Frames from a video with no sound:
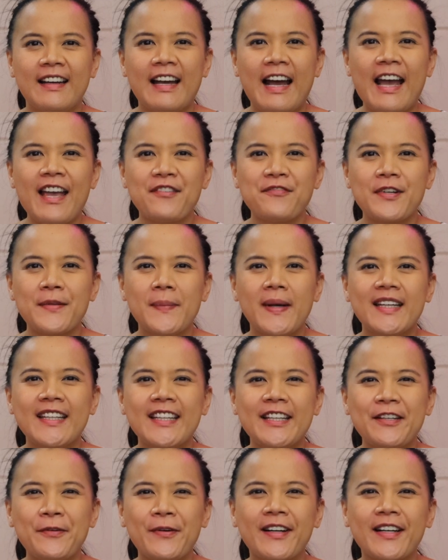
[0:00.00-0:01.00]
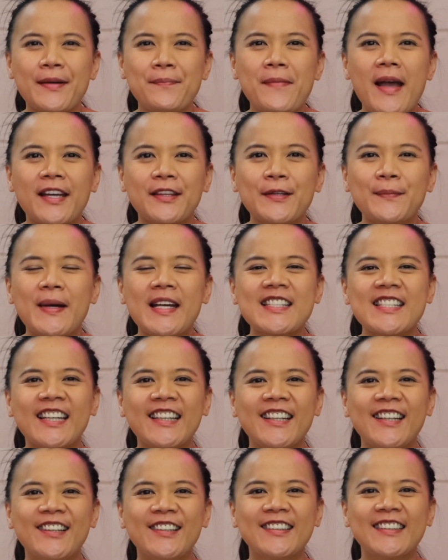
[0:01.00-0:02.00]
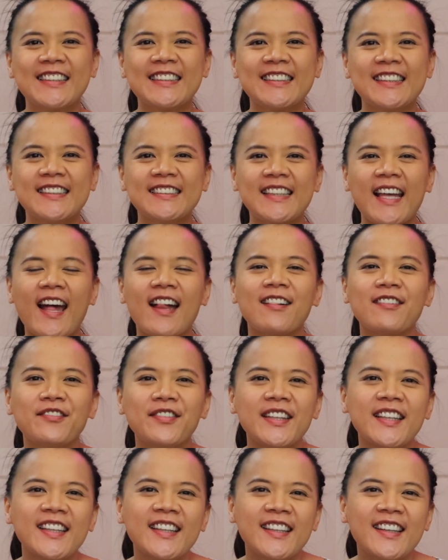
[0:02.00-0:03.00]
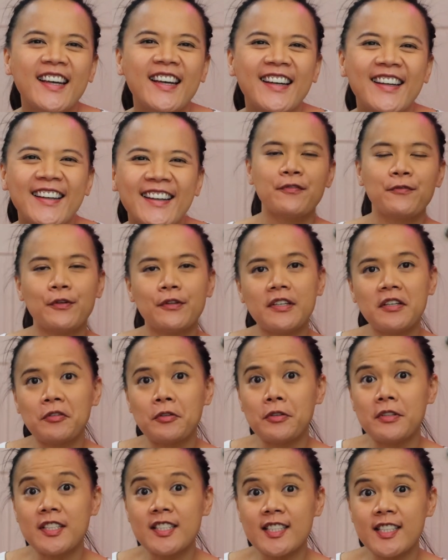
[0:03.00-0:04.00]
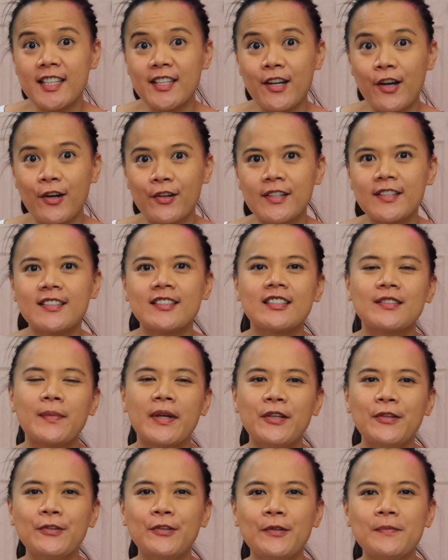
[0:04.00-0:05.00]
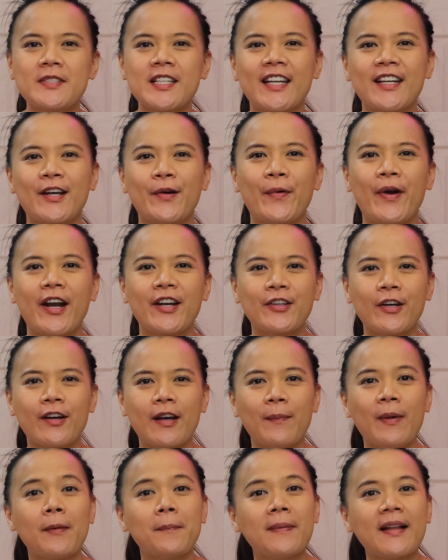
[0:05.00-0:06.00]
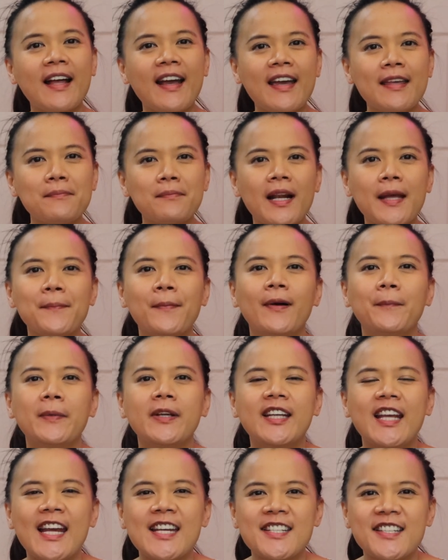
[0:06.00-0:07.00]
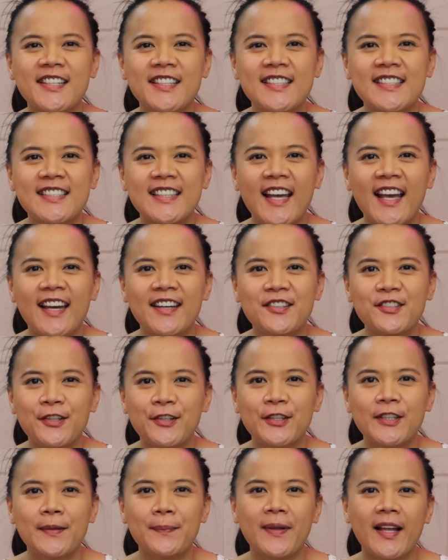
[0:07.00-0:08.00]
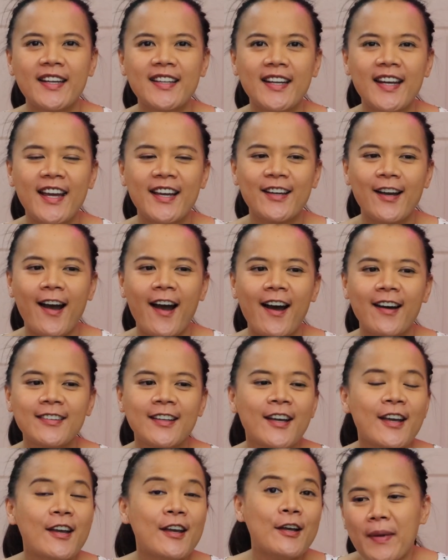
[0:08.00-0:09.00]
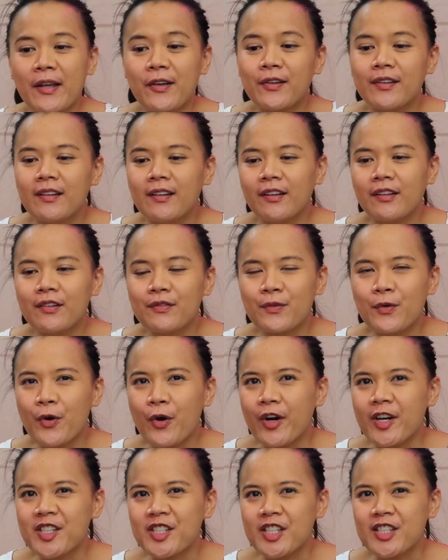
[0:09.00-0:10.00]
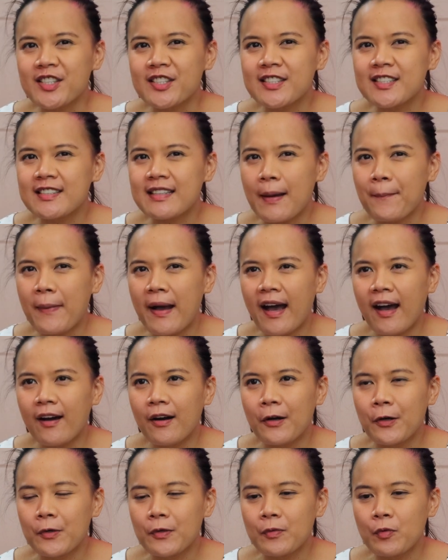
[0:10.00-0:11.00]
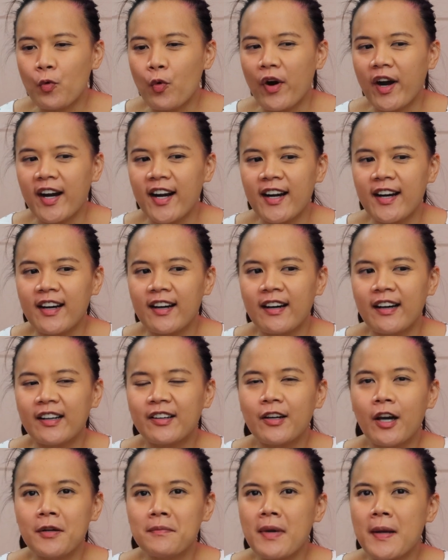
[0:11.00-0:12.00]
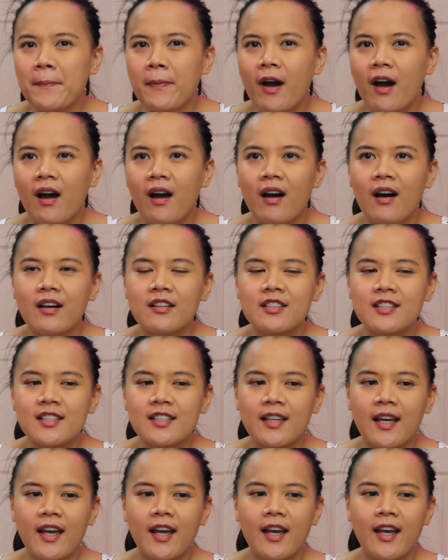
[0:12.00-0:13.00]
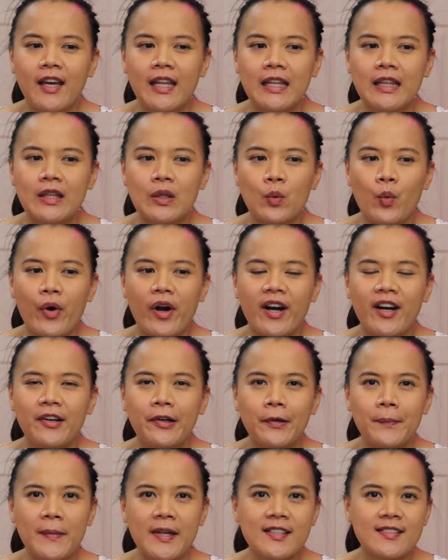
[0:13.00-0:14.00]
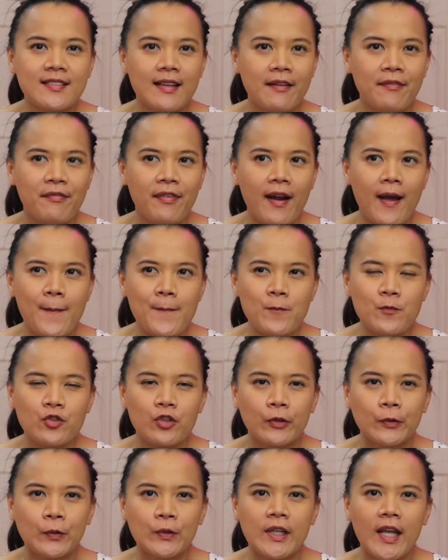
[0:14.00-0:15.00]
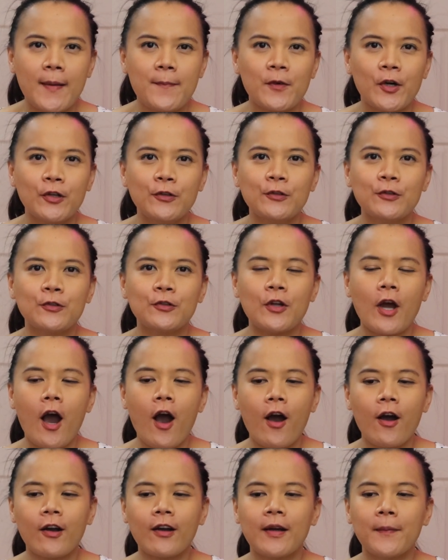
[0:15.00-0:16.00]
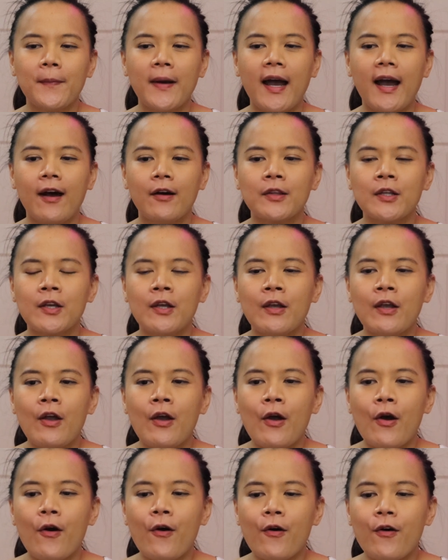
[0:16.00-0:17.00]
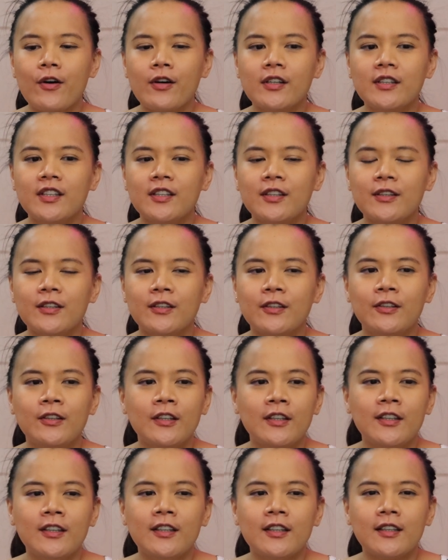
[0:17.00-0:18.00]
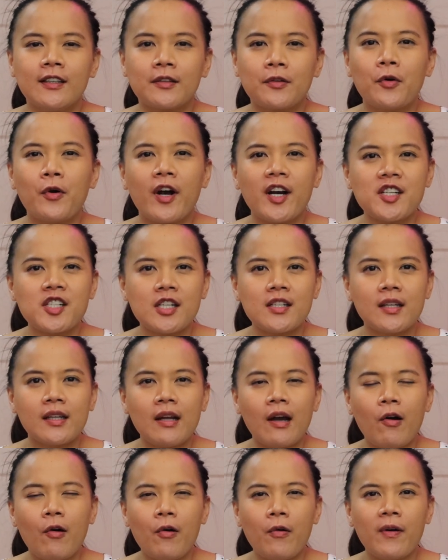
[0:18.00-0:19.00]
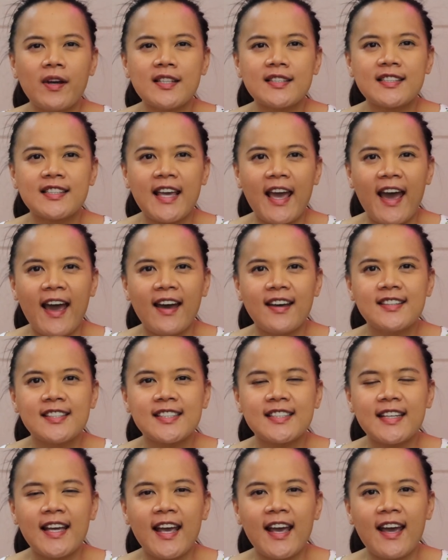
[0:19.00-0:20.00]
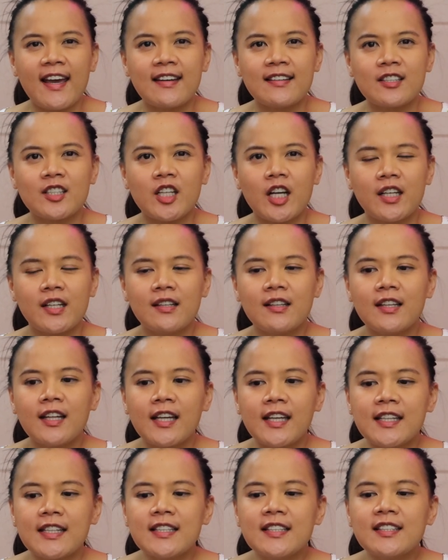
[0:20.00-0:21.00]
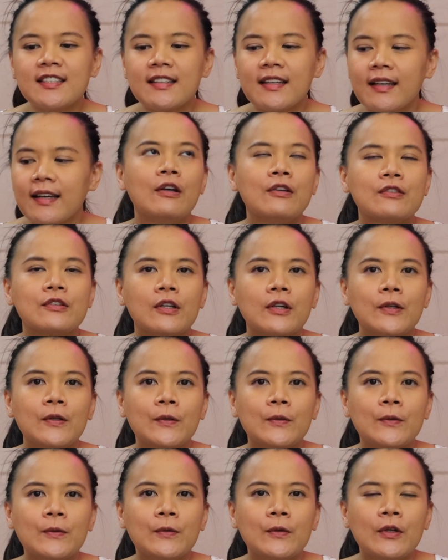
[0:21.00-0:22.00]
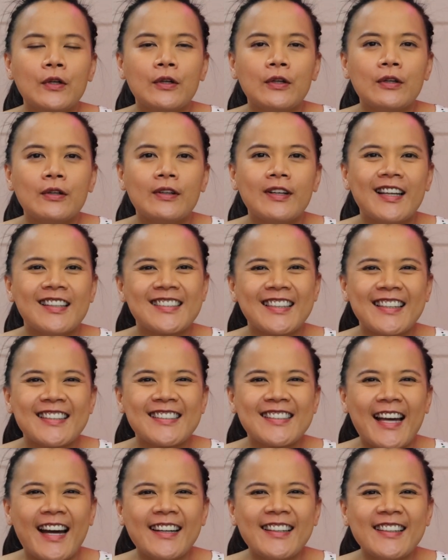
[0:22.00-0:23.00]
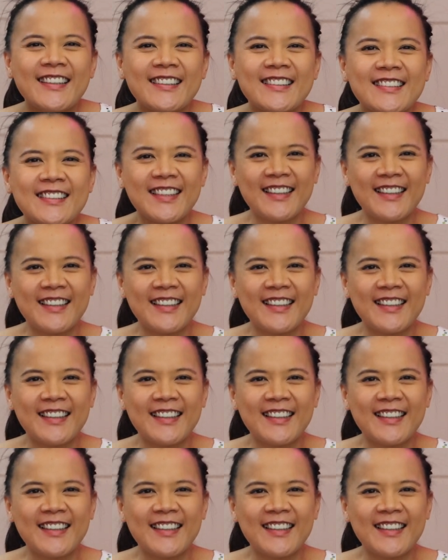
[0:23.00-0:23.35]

Hi everybody, welcome back to my channel. This is LV. If you're new to this channel, this is my YouTube channel where I talk about plant propagations and show you the plant that I got. I got a lot of questions about where I got my pots and where I got my stuff from. So today I'm going to talk about all the questions that I always get and share the links. So let's get started.